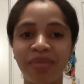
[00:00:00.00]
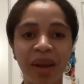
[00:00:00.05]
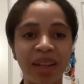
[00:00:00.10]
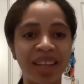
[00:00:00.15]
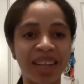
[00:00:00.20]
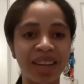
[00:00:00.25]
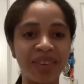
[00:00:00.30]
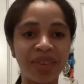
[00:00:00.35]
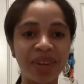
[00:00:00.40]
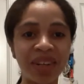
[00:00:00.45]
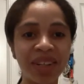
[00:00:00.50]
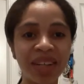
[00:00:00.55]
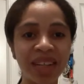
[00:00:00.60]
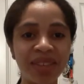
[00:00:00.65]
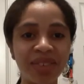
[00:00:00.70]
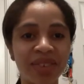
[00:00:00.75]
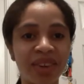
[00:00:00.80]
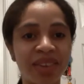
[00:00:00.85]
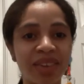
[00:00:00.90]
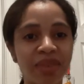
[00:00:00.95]
about to get real
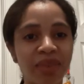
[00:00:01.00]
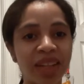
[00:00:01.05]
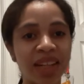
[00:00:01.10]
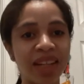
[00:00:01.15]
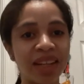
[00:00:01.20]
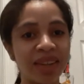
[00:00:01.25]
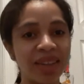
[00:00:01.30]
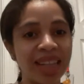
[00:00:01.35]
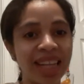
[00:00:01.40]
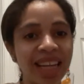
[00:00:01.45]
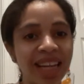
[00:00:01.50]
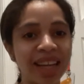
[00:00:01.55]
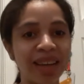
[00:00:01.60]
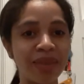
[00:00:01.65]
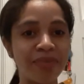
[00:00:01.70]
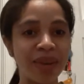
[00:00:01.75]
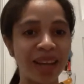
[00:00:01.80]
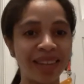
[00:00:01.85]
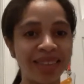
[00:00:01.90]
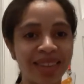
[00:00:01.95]
interesting with a little liquor in
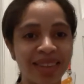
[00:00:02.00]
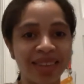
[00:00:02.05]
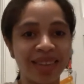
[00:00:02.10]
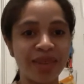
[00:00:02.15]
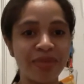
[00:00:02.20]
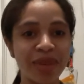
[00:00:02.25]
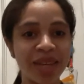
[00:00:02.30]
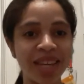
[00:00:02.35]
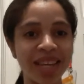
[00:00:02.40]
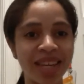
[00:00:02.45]
my system.